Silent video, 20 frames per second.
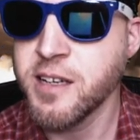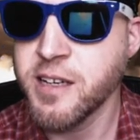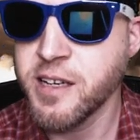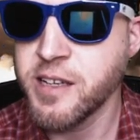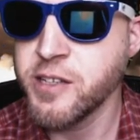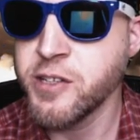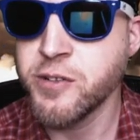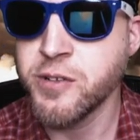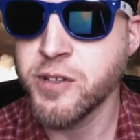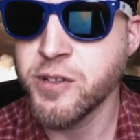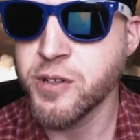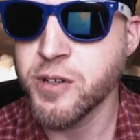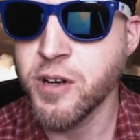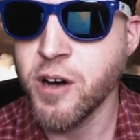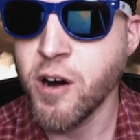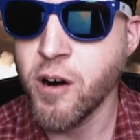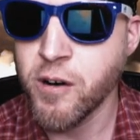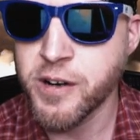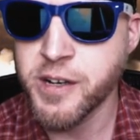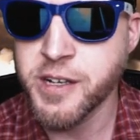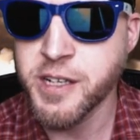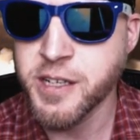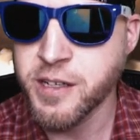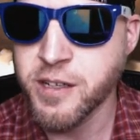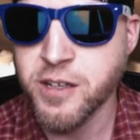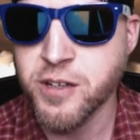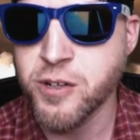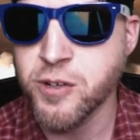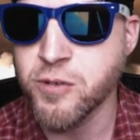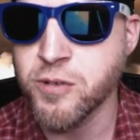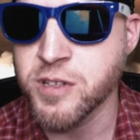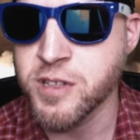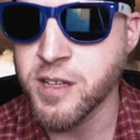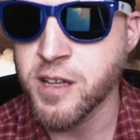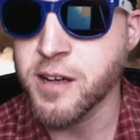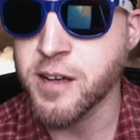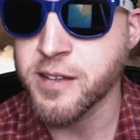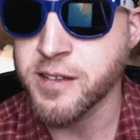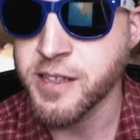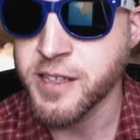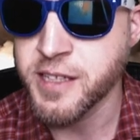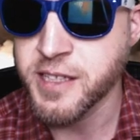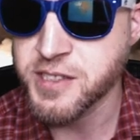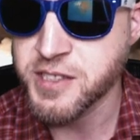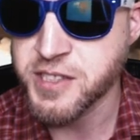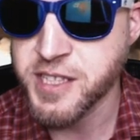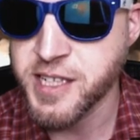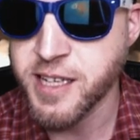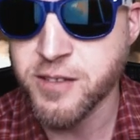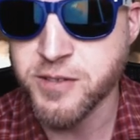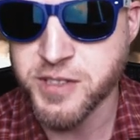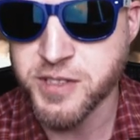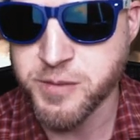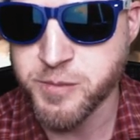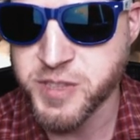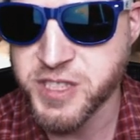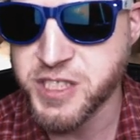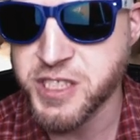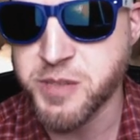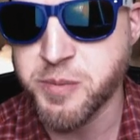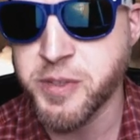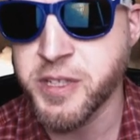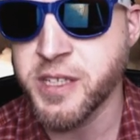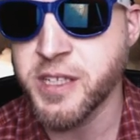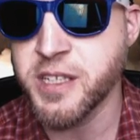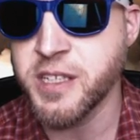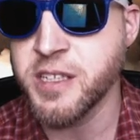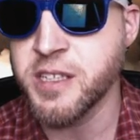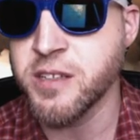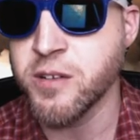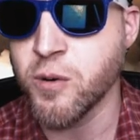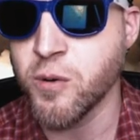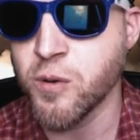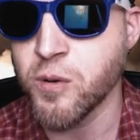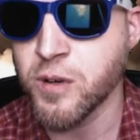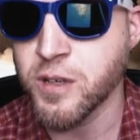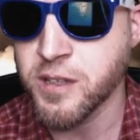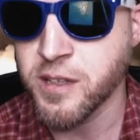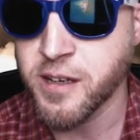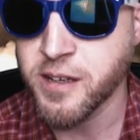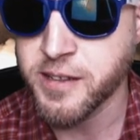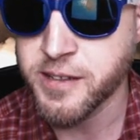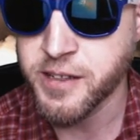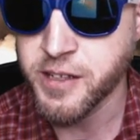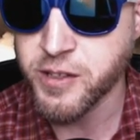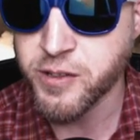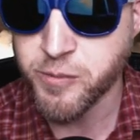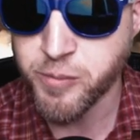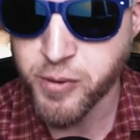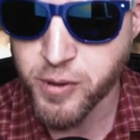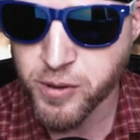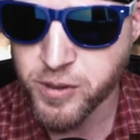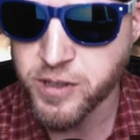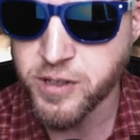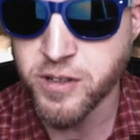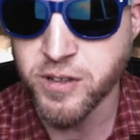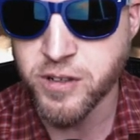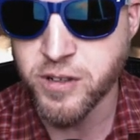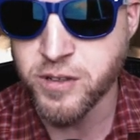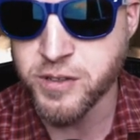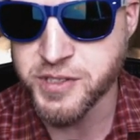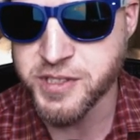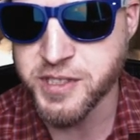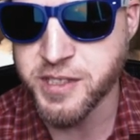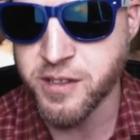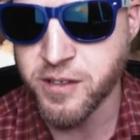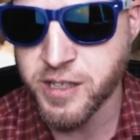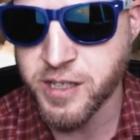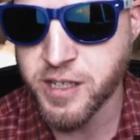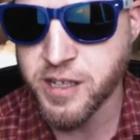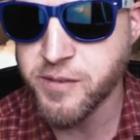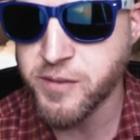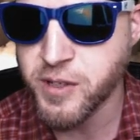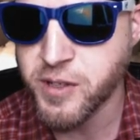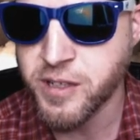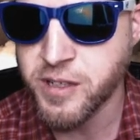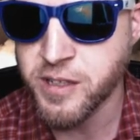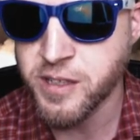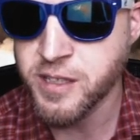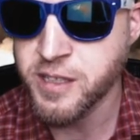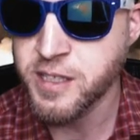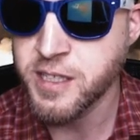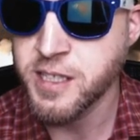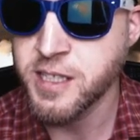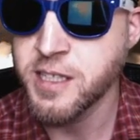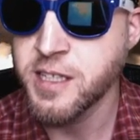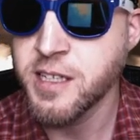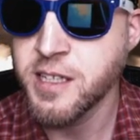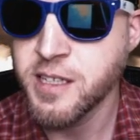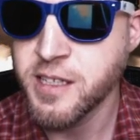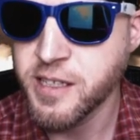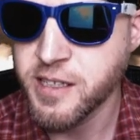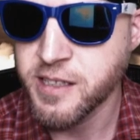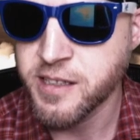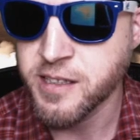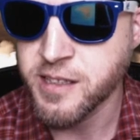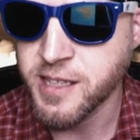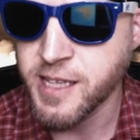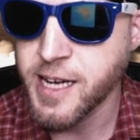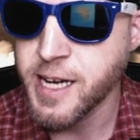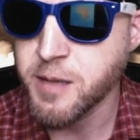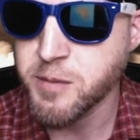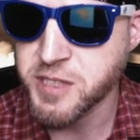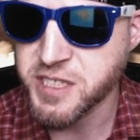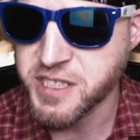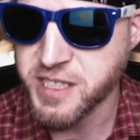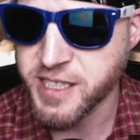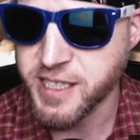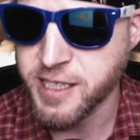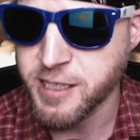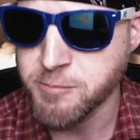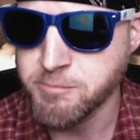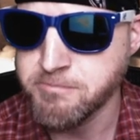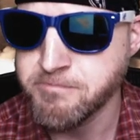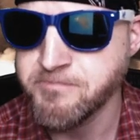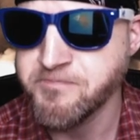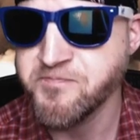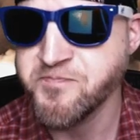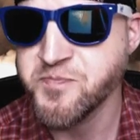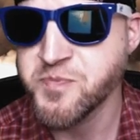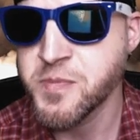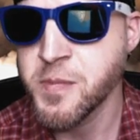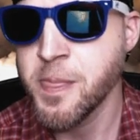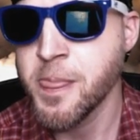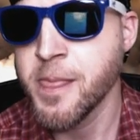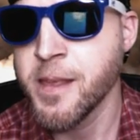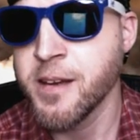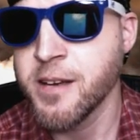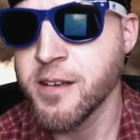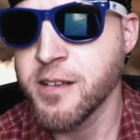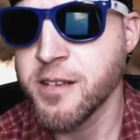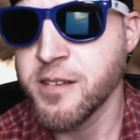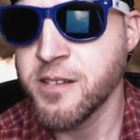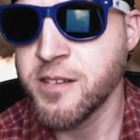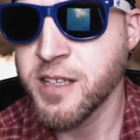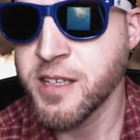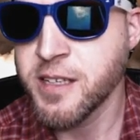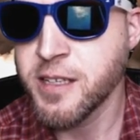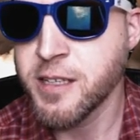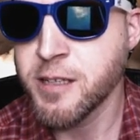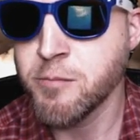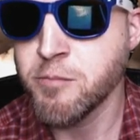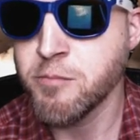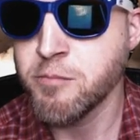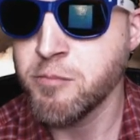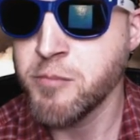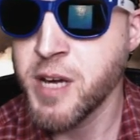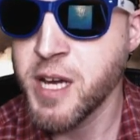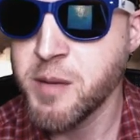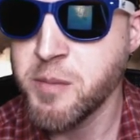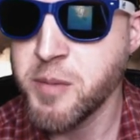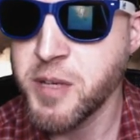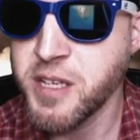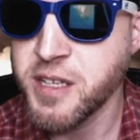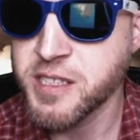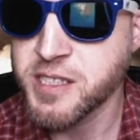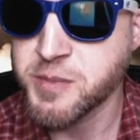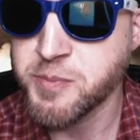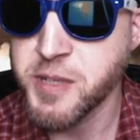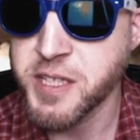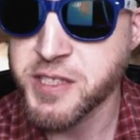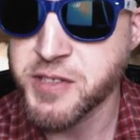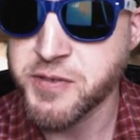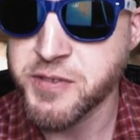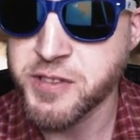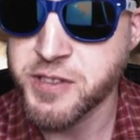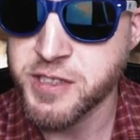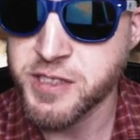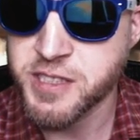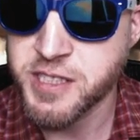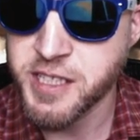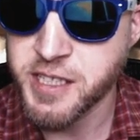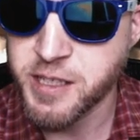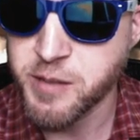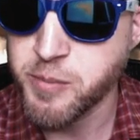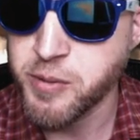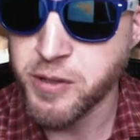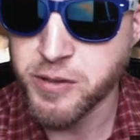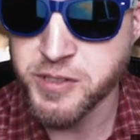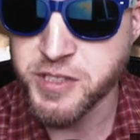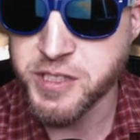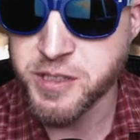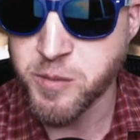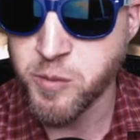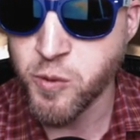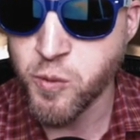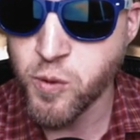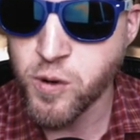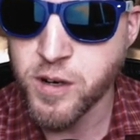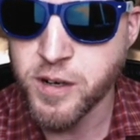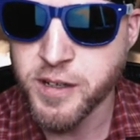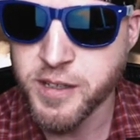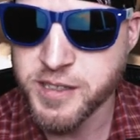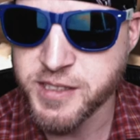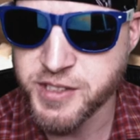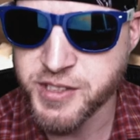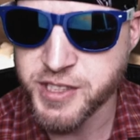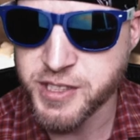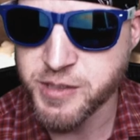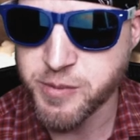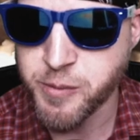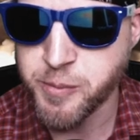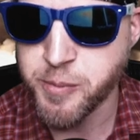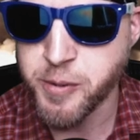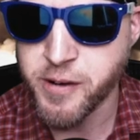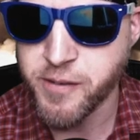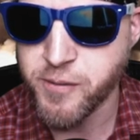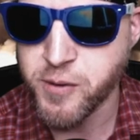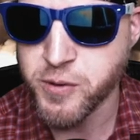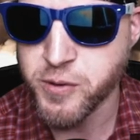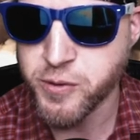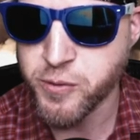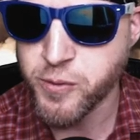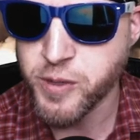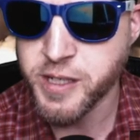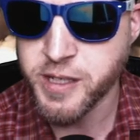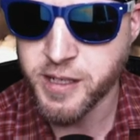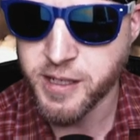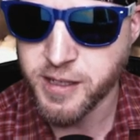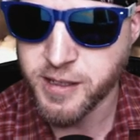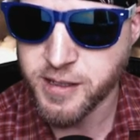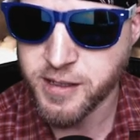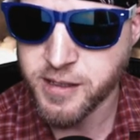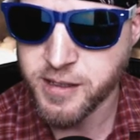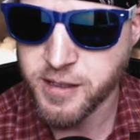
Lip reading: and you already know a lot of the ins and outs of BGP or a lot of the other protocols that are covered in the lab exam, then maybe it's best for you to take approach number one, is just to prepare for the written.